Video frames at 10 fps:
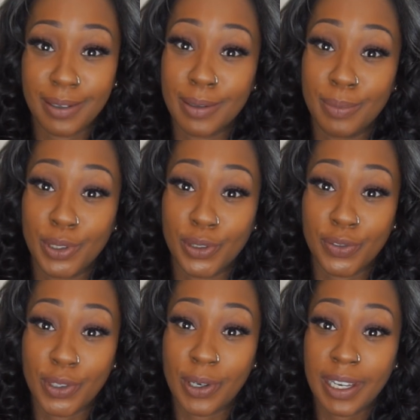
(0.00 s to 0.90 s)
beautiful,
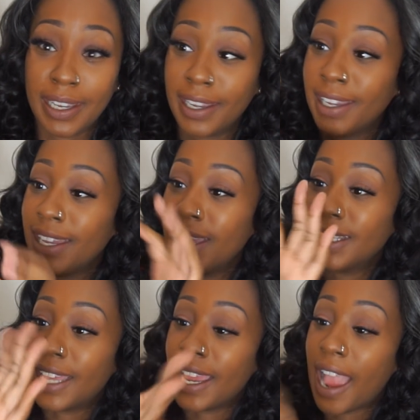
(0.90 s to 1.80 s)
okay?
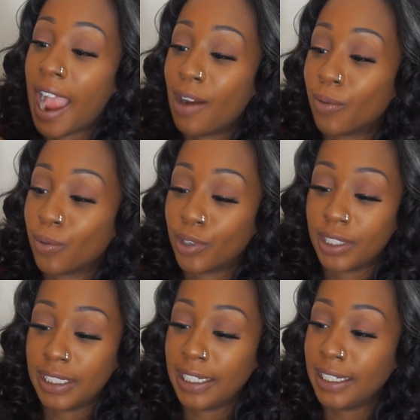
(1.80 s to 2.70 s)
Like, I
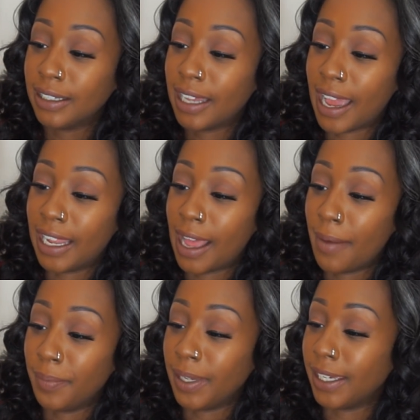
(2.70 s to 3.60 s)

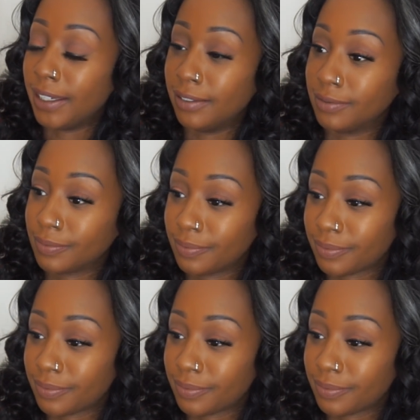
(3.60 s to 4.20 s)
mean,